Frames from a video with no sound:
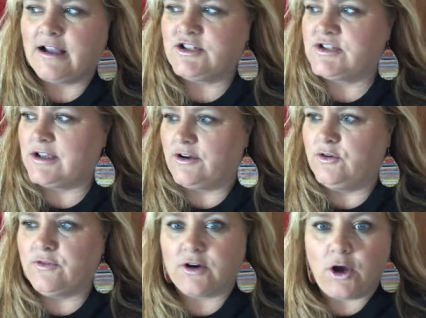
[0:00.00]
just got
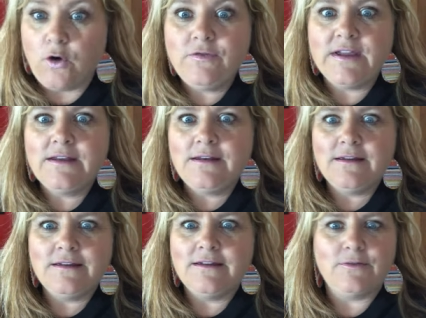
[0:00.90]
over COVID,
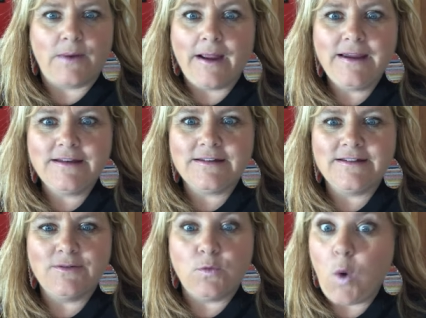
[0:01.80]
right?
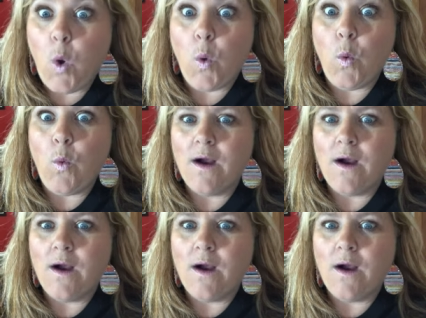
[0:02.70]
Whoa.